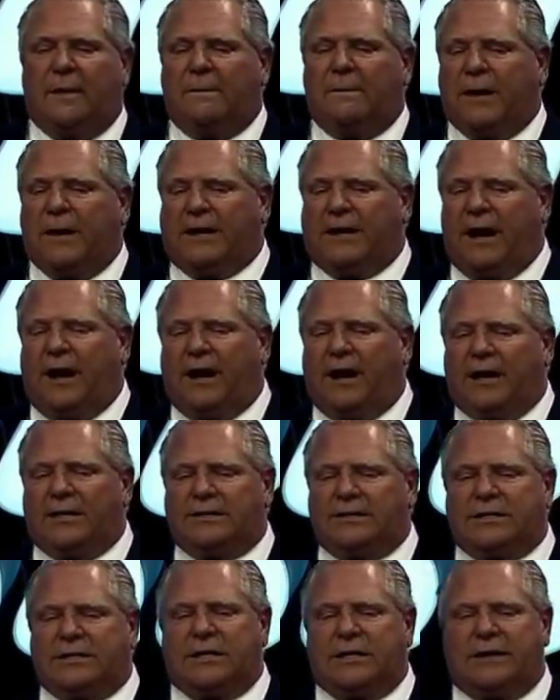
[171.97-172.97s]

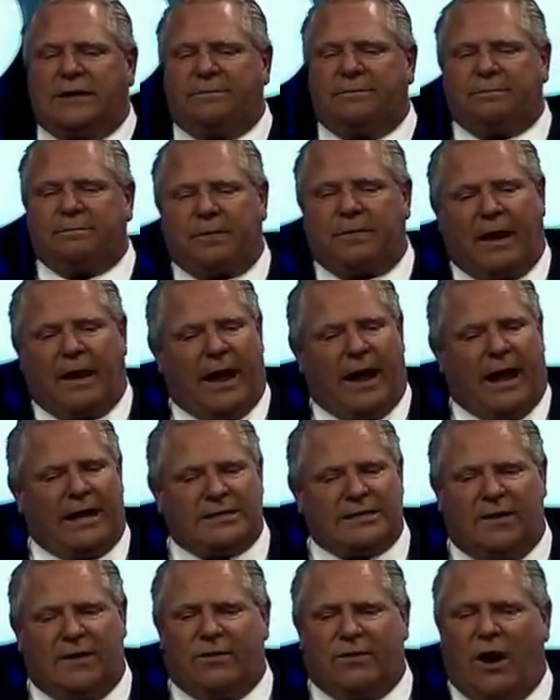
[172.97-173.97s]
Because,
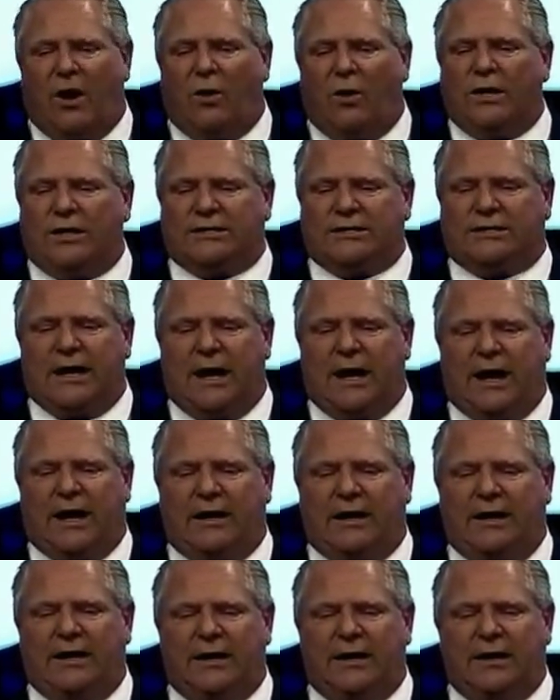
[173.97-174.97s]
as I've always
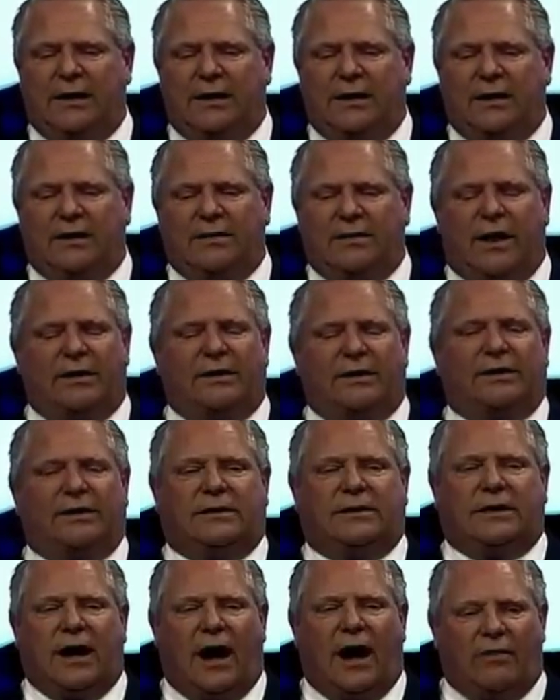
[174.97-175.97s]
said, the
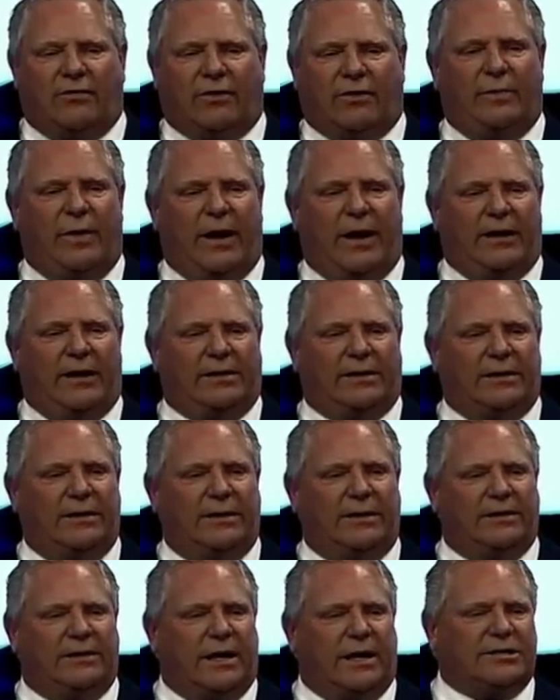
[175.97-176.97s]
government
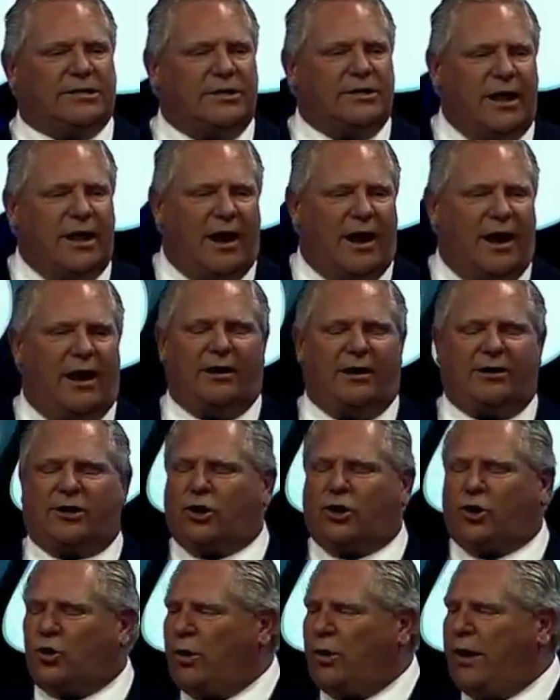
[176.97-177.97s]
does not
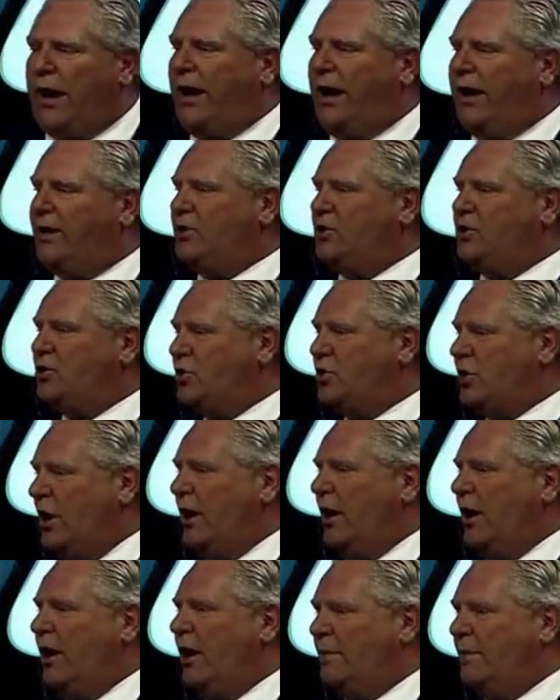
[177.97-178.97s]
create
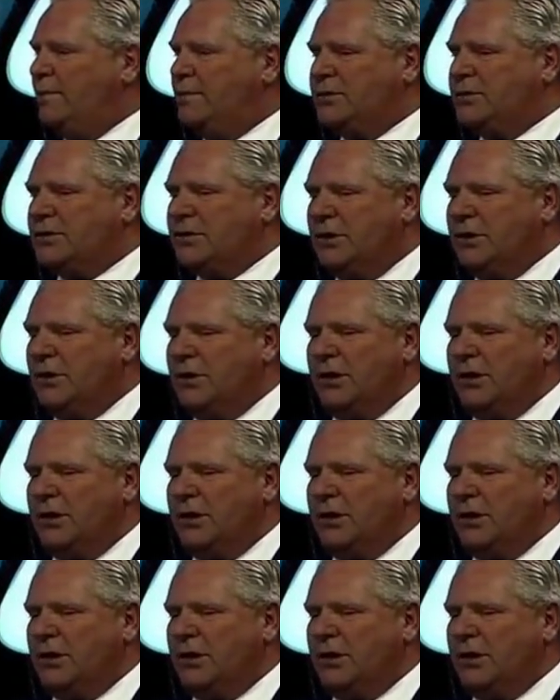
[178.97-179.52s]
jobs.